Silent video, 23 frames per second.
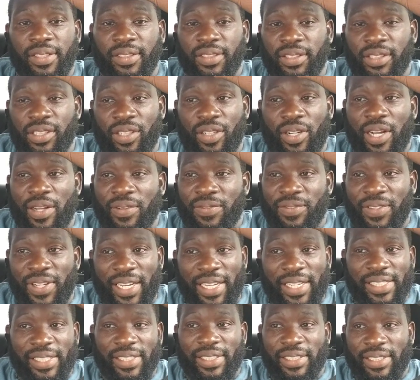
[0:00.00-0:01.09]
You know, I
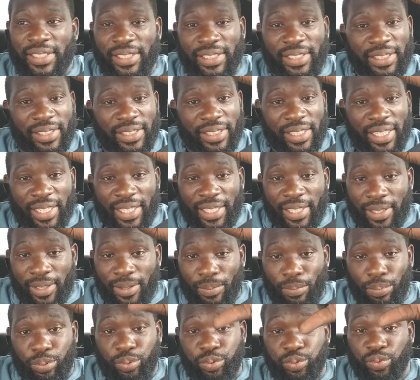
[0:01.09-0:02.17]
fasted like
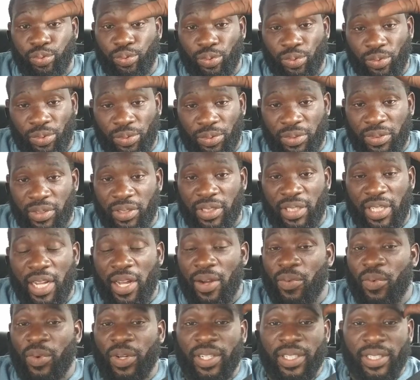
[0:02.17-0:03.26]
I
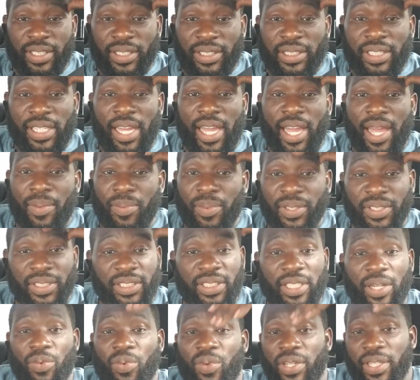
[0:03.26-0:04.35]
wanted this to happen because
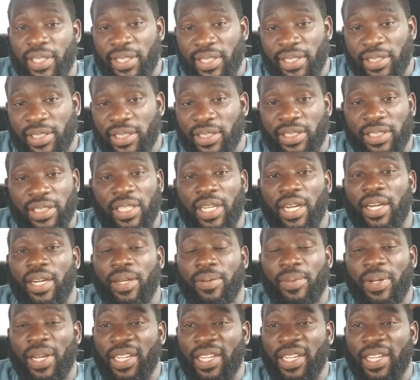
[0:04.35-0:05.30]
I wanted this to stop.